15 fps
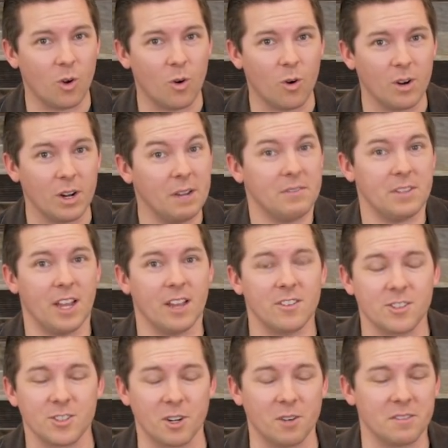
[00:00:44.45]
or if the
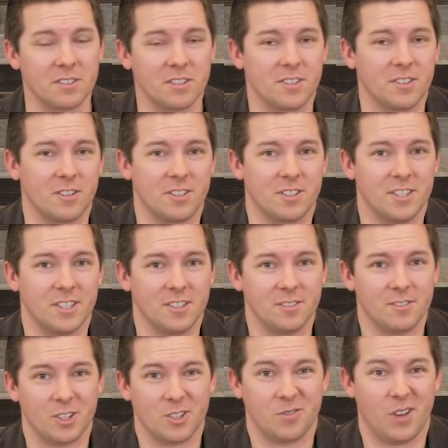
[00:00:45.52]
other services are
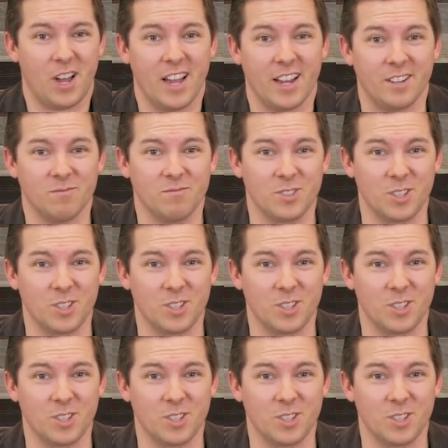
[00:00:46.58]
still just fine.